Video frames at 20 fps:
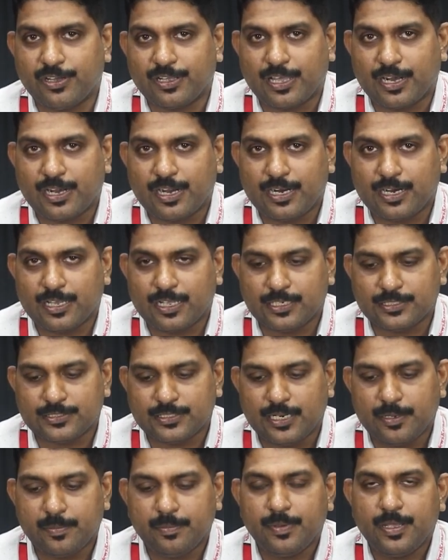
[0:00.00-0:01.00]
Karnataka's
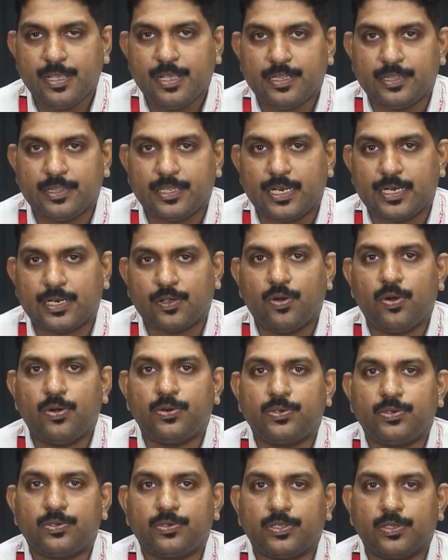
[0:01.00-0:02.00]
name, they'll go
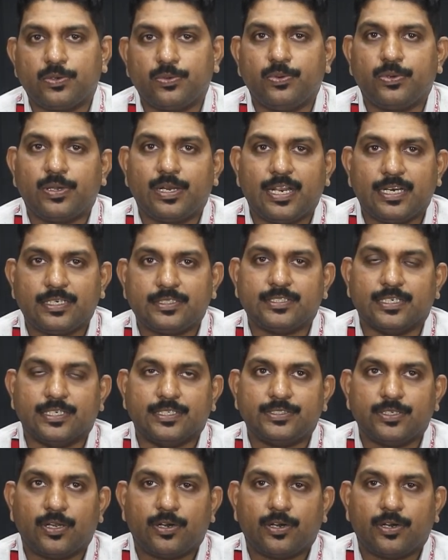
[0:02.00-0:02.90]
to the Google and search.